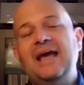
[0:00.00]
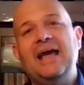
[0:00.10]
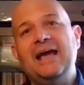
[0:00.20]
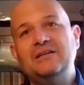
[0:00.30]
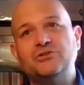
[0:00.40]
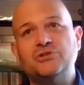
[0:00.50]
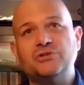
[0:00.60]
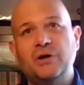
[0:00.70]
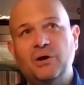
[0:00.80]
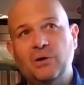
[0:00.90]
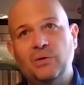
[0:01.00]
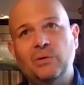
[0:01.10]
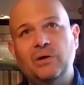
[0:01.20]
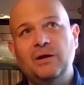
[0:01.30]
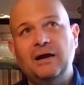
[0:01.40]
And so
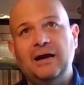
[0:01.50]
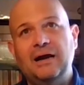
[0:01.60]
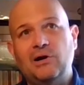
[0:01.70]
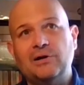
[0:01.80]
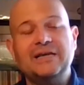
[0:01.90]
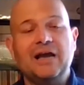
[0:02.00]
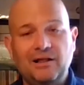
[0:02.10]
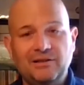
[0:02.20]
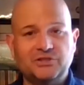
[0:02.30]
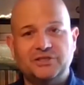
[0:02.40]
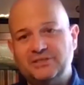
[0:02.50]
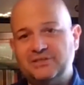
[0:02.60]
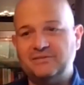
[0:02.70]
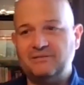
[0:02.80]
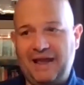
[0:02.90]
uh, archaeologists